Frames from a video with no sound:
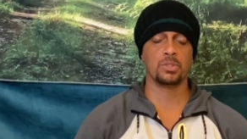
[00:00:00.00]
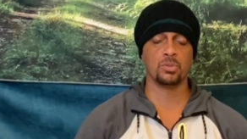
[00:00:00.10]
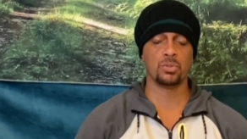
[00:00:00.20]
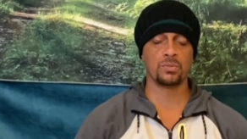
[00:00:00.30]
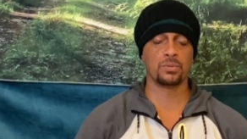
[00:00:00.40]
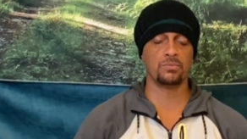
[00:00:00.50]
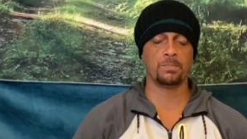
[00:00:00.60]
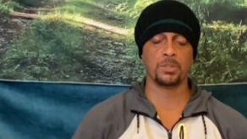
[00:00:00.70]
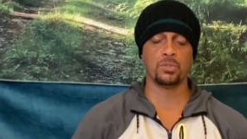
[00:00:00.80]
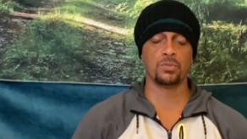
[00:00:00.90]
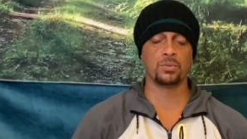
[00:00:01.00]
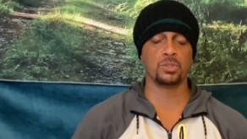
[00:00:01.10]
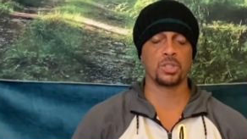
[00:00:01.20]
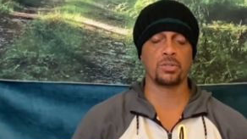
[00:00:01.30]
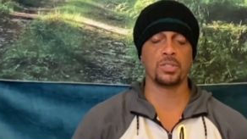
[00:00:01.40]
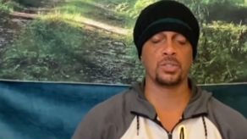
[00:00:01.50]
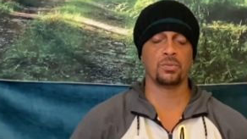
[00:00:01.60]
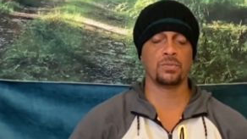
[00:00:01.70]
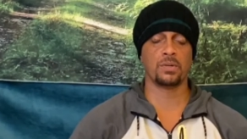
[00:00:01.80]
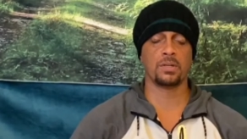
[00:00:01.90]
Beautiful, beautiful journey
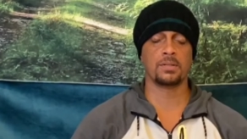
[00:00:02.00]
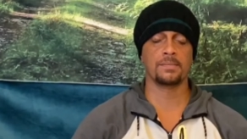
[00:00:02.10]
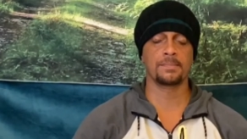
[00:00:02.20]
so far.